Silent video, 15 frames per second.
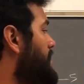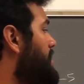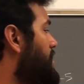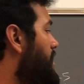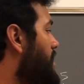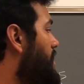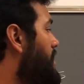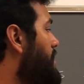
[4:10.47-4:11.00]

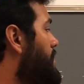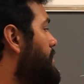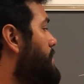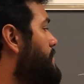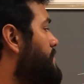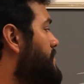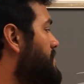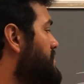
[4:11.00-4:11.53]
They are
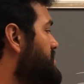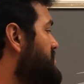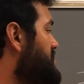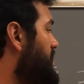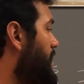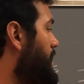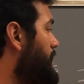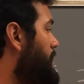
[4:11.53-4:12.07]

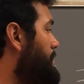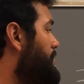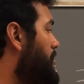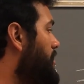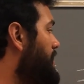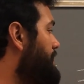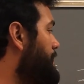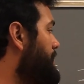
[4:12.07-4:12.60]
slightly
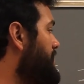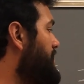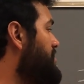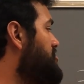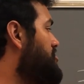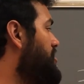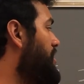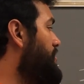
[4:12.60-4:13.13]
apart from
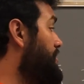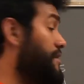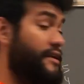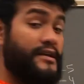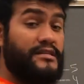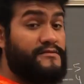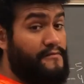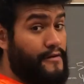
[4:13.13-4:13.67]
each other. It
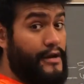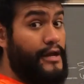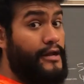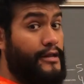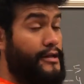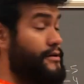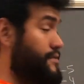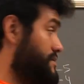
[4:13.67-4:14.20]
is very
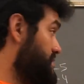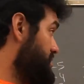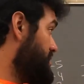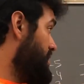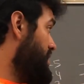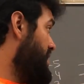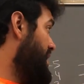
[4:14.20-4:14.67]
close.